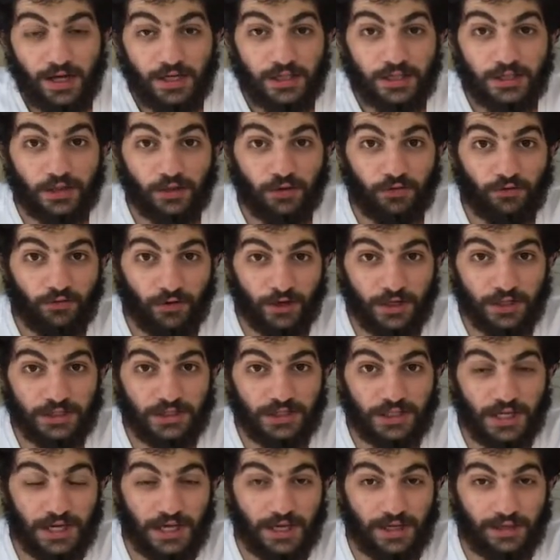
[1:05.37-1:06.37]
so the
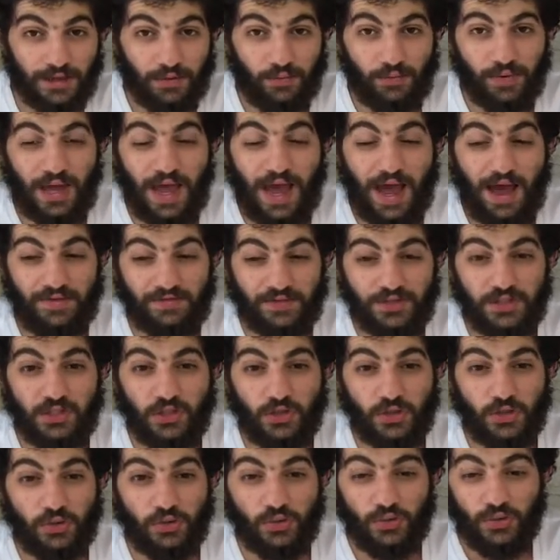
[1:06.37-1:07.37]
first thing that we have
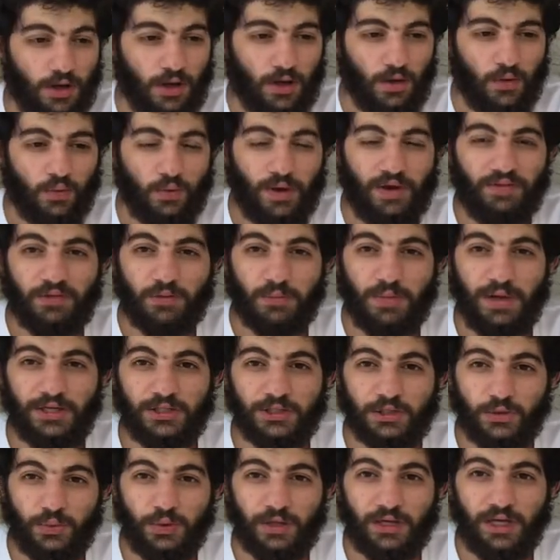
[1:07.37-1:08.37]
to do, we have to make
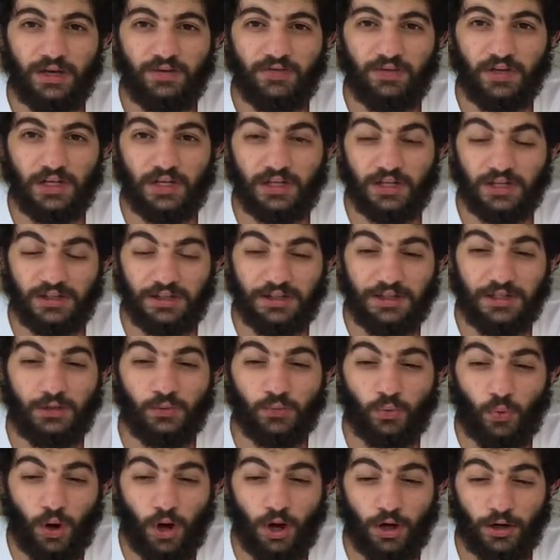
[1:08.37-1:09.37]
sure we're giving
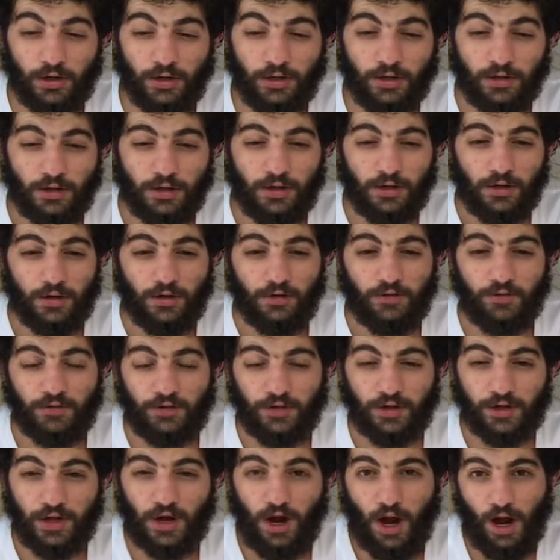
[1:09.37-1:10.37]
clean water
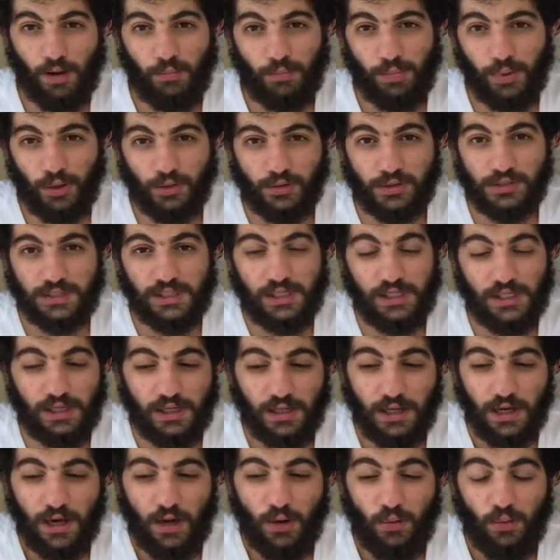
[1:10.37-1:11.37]
for the compost tea.
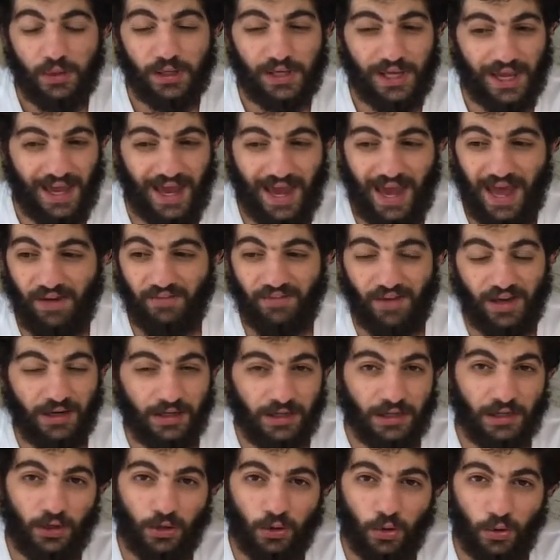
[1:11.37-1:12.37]
We can't have
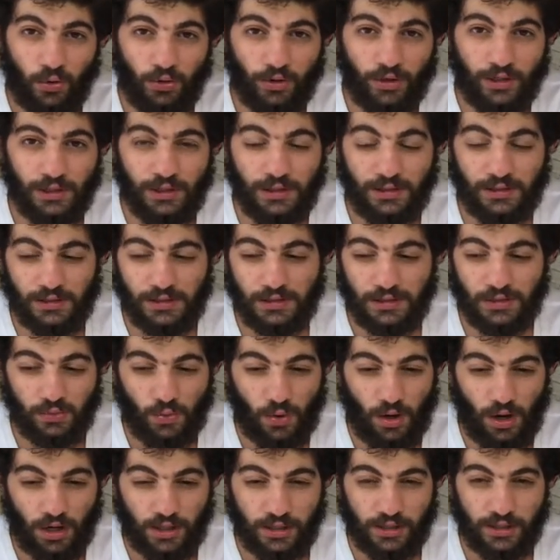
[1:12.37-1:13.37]
any chlorine in this
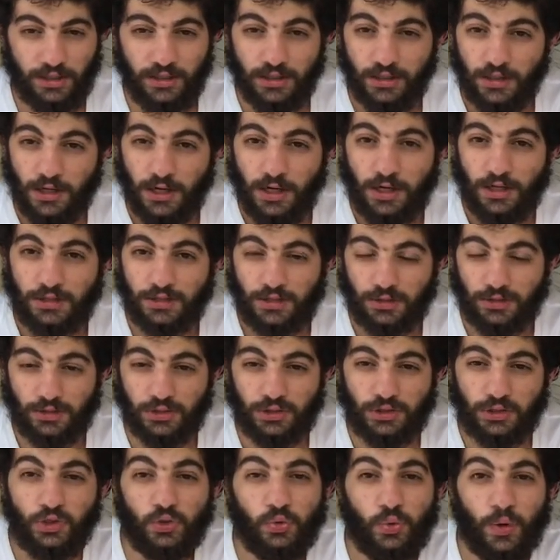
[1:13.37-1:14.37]
water, so
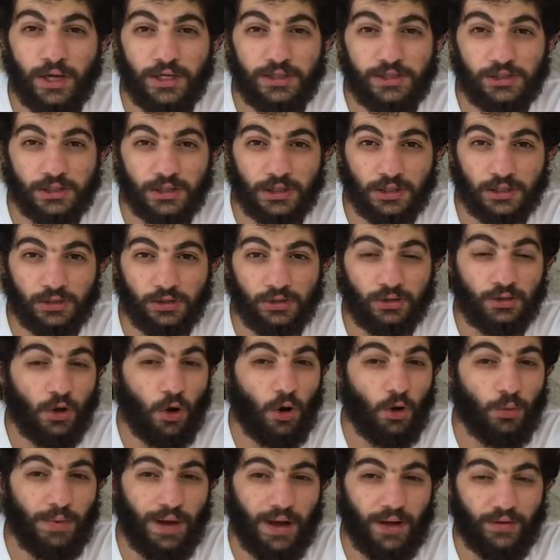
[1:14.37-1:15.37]
there's two ways you can
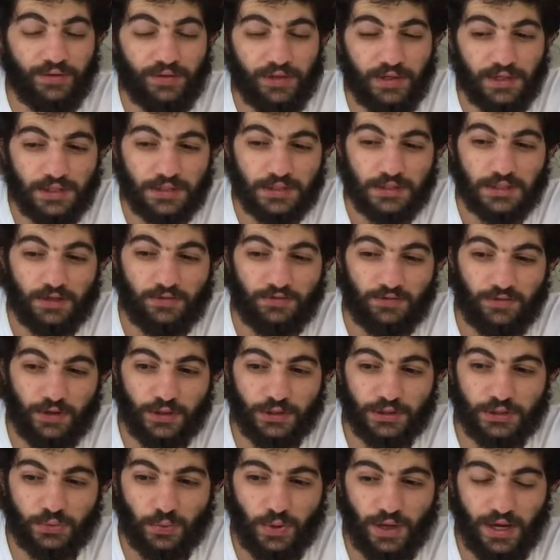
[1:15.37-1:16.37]
go about this. The
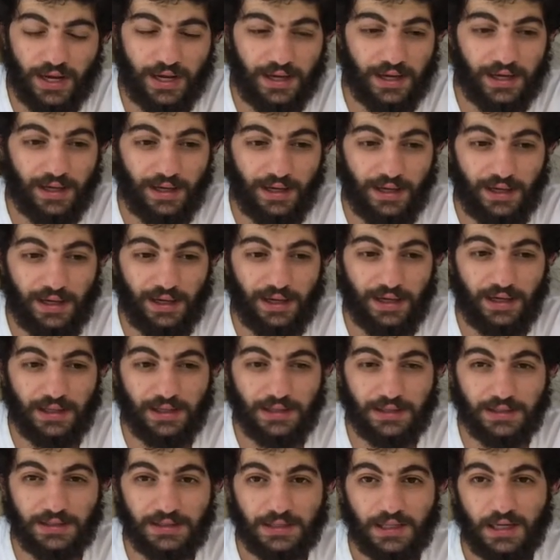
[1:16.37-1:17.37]
first way
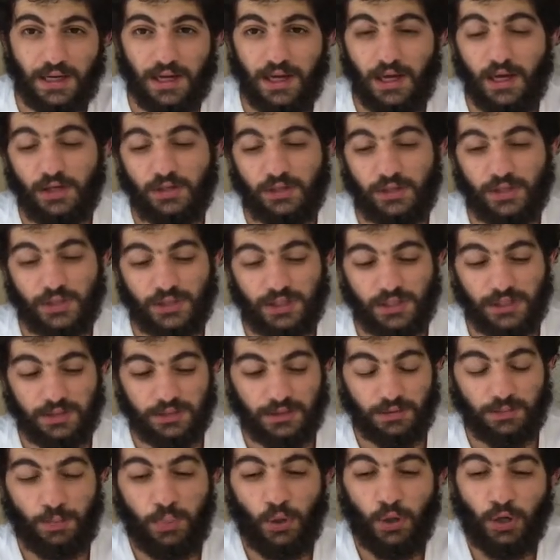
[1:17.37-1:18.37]
is just
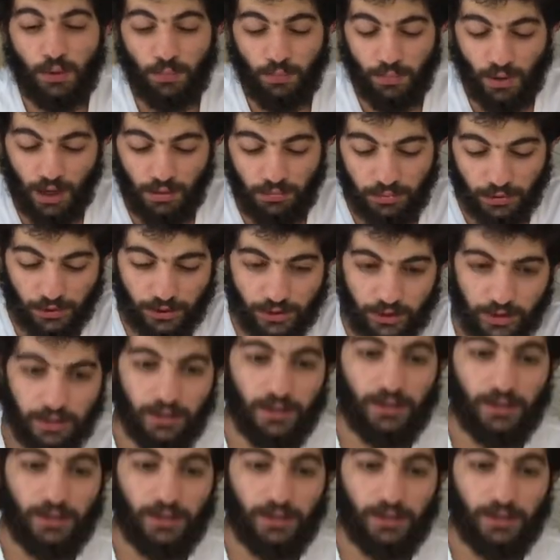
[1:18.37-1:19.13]
put a bubbler